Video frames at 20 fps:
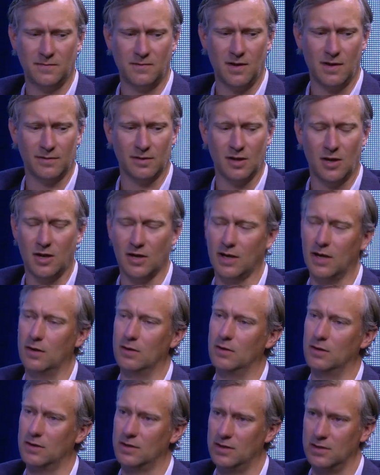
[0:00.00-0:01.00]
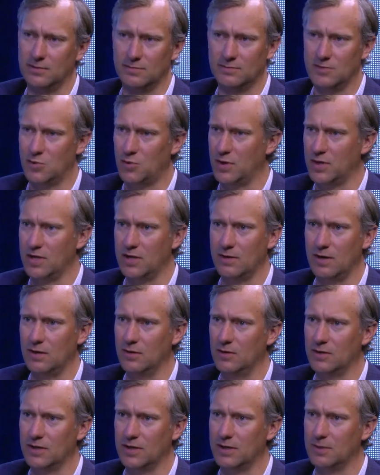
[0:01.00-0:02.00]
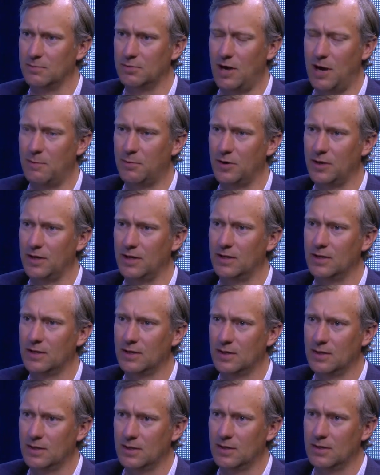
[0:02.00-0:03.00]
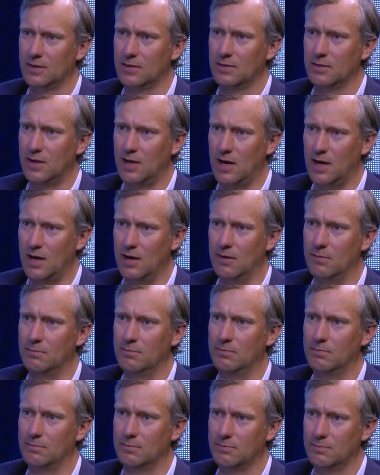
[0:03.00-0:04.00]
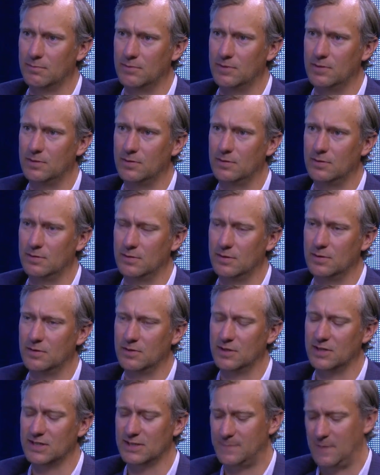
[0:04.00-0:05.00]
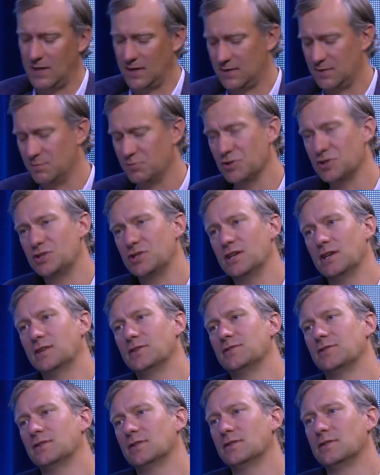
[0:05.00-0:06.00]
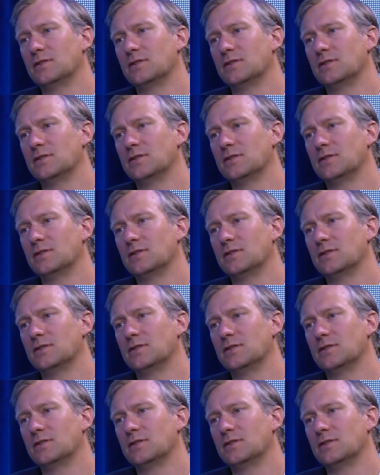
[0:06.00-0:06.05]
you have a long outlook, a 20-year outlook on a property. You can expect appreciation.